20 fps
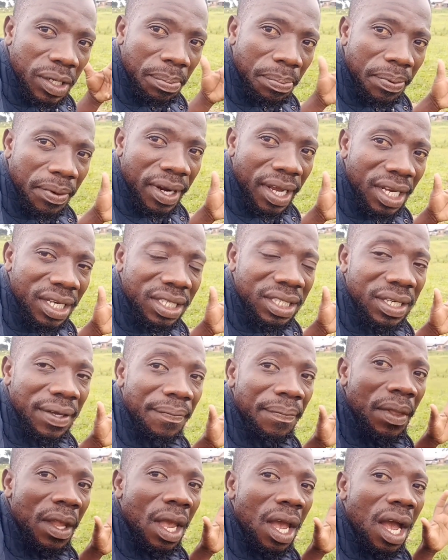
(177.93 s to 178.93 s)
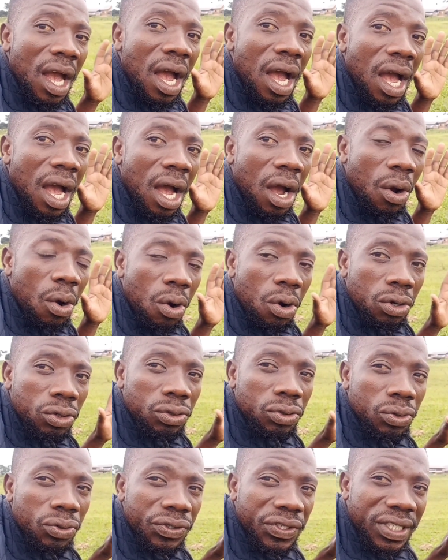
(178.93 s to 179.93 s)
to separate uh,
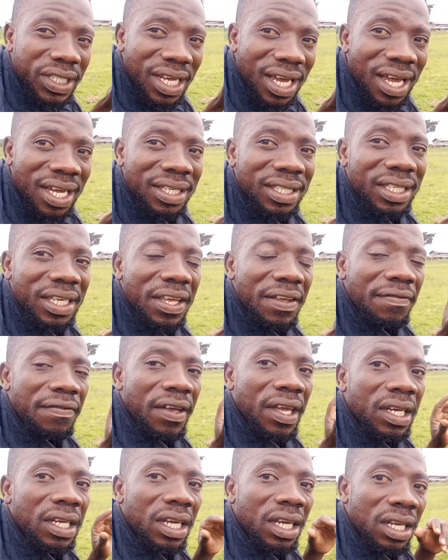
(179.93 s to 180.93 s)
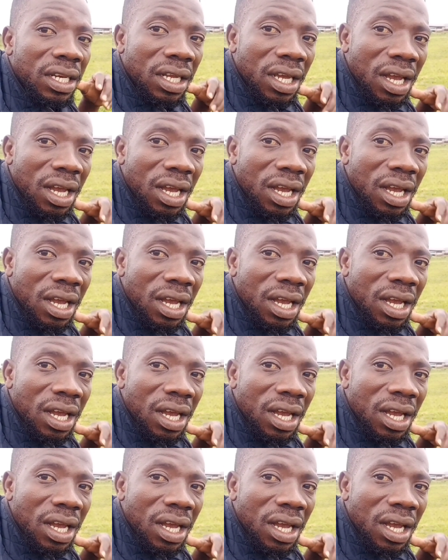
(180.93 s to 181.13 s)
or to start even